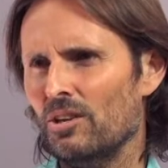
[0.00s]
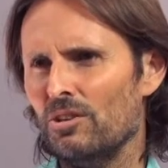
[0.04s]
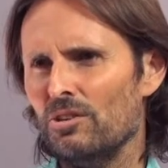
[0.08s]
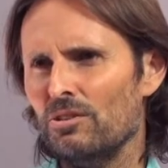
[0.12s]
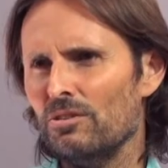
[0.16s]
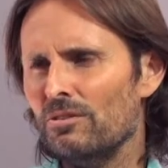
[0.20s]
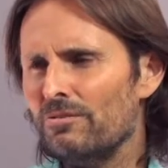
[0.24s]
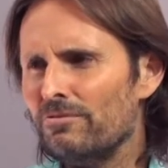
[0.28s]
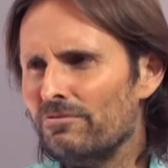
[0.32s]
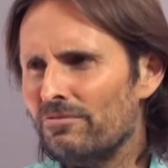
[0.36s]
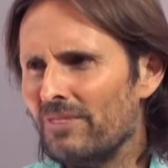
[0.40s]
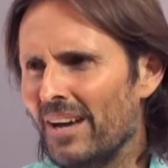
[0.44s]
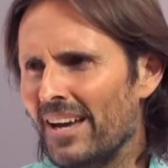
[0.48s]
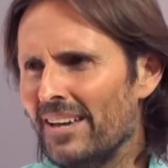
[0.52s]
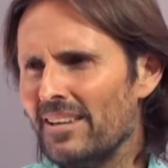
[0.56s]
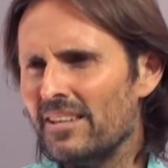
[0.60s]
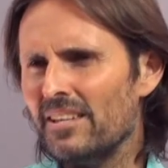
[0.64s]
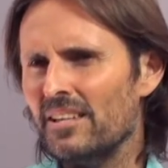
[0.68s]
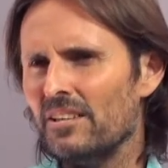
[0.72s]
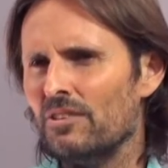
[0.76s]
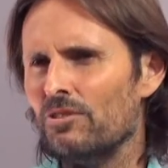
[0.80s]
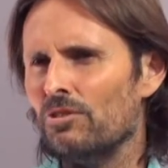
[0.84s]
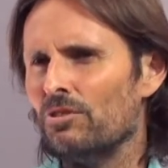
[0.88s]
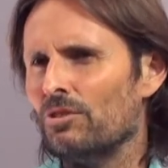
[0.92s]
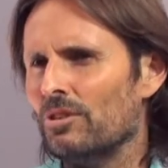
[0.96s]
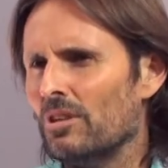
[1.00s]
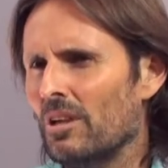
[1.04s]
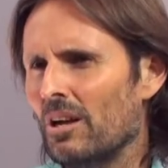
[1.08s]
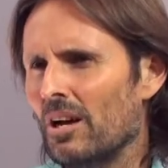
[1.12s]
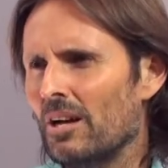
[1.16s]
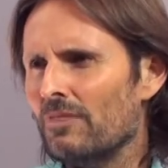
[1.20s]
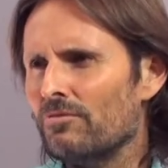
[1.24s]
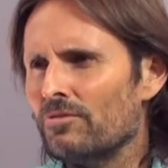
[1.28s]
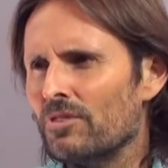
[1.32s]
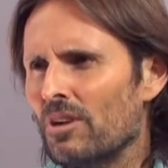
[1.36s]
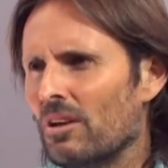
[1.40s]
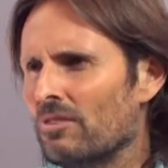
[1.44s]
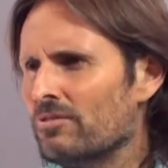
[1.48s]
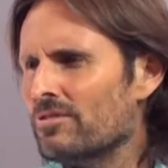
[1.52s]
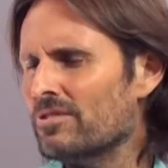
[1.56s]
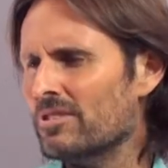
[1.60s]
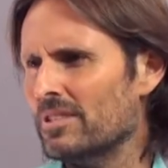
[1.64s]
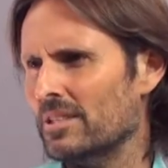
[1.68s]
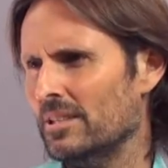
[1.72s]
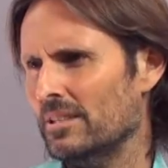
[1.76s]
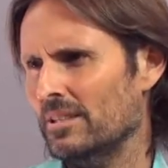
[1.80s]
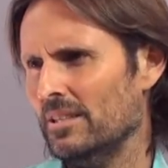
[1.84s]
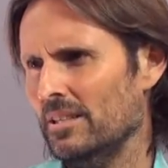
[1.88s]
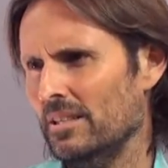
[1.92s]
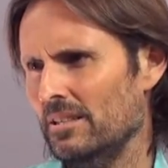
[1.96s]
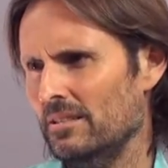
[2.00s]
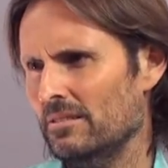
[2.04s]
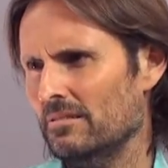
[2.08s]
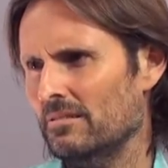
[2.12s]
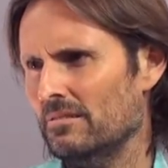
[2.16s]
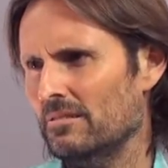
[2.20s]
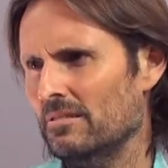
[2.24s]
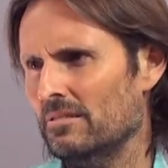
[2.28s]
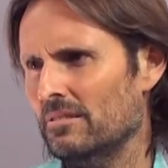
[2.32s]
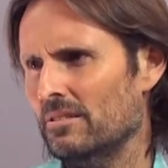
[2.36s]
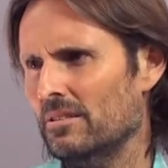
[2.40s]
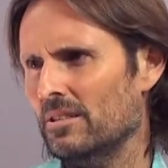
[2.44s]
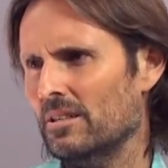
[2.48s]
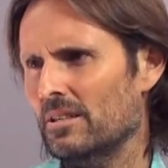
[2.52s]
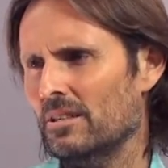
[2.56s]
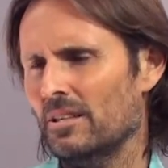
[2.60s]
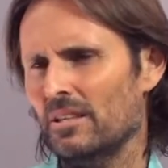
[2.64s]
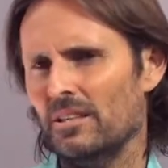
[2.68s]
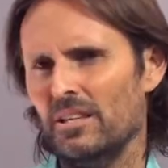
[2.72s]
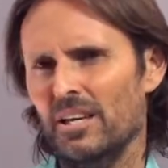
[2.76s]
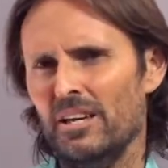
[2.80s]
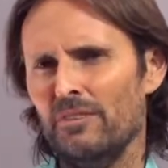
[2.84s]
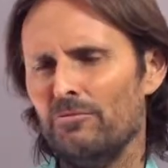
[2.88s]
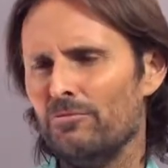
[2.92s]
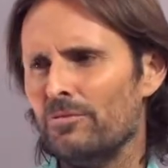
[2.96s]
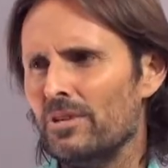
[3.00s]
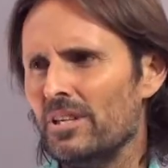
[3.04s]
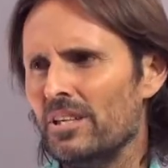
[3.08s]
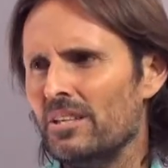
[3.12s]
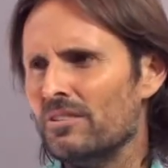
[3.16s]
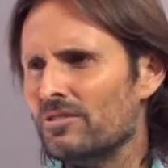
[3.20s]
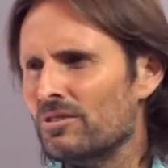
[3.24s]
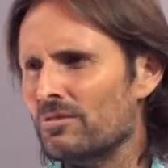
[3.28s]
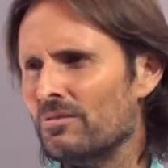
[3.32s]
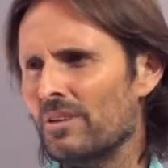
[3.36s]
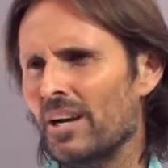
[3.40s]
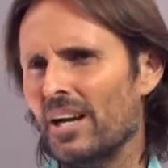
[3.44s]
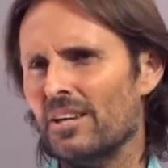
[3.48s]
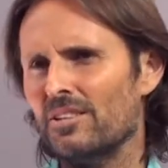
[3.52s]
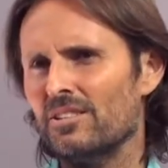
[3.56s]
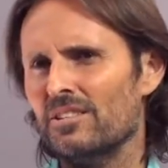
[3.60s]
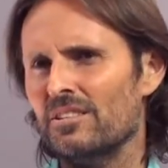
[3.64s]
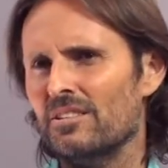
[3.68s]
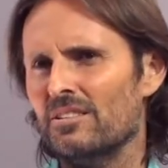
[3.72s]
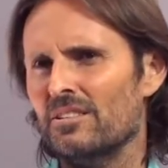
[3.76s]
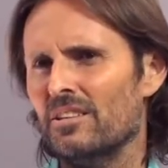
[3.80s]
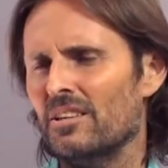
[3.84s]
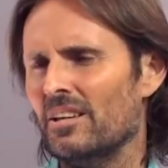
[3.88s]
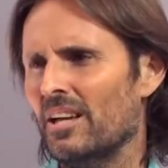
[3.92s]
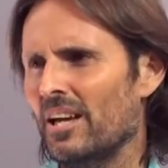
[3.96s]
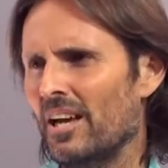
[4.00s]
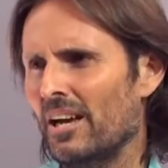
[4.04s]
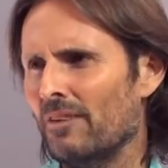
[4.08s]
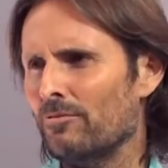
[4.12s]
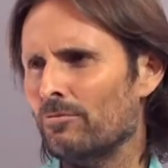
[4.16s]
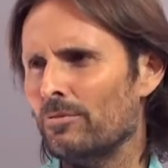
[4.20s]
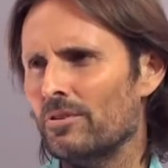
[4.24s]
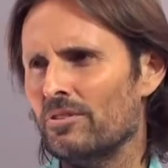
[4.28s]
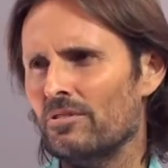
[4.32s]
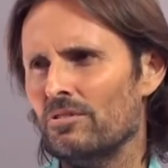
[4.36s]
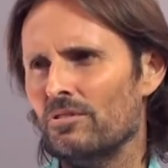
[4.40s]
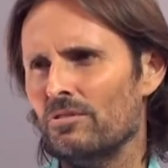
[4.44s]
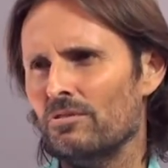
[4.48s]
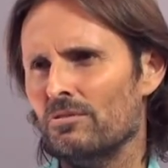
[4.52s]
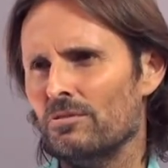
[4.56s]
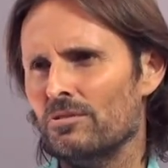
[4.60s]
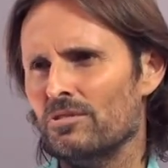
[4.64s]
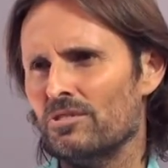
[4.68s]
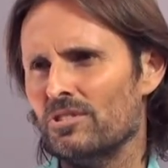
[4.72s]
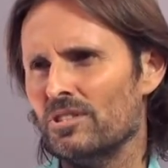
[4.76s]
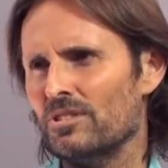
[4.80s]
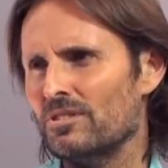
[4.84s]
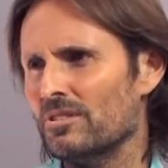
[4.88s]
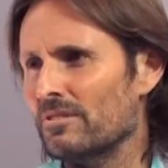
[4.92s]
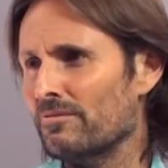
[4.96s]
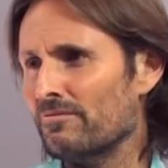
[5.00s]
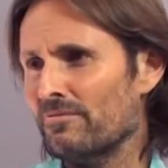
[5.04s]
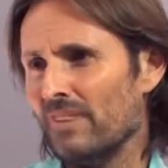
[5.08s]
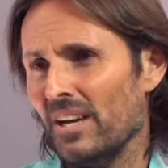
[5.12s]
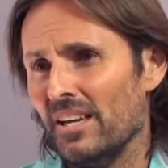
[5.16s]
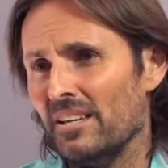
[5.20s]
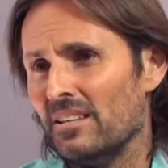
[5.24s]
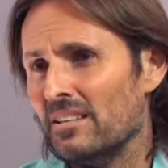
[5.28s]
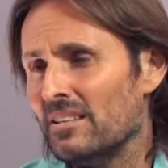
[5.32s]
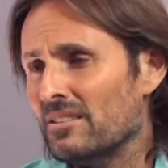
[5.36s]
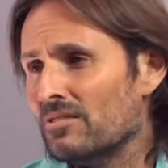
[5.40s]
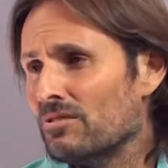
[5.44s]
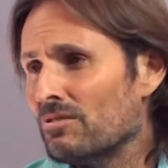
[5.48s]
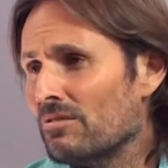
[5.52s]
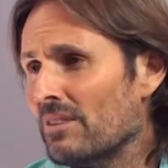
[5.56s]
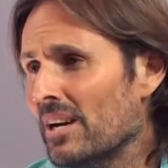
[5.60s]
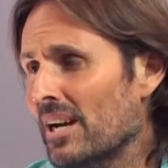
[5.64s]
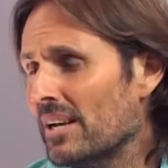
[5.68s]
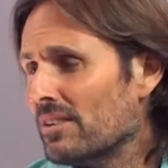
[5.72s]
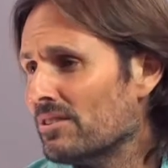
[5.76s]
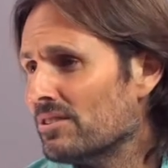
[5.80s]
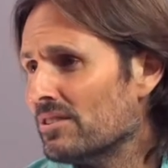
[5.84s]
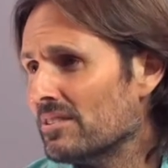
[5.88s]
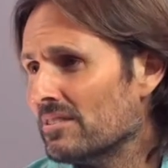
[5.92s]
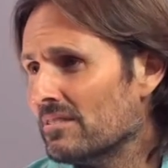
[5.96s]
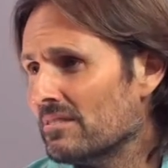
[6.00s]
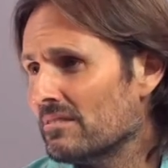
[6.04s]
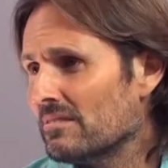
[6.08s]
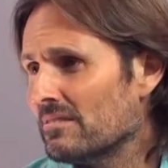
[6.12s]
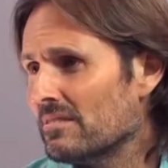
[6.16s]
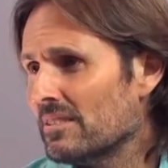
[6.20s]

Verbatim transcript: You're faking your life constantly. Every interaction that I have with you is just a fake interaction.